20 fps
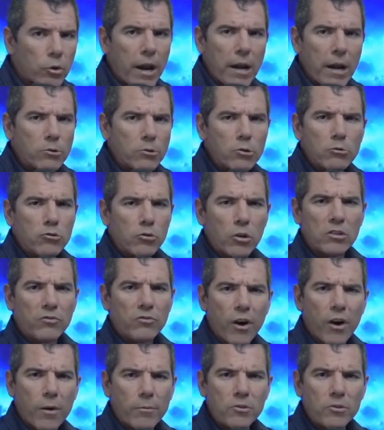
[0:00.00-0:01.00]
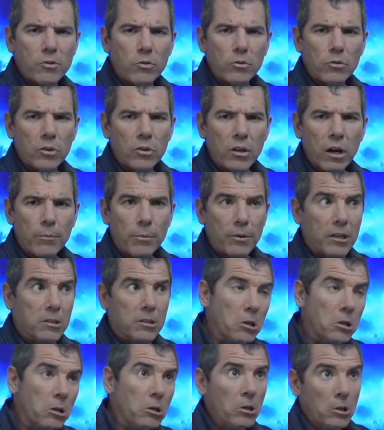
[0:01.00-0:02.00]
Graham, do you trust pharmaceutical
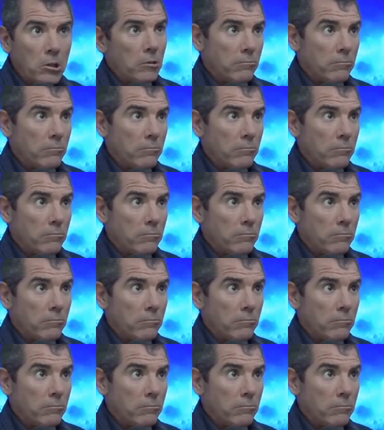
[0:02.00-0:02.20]
companies?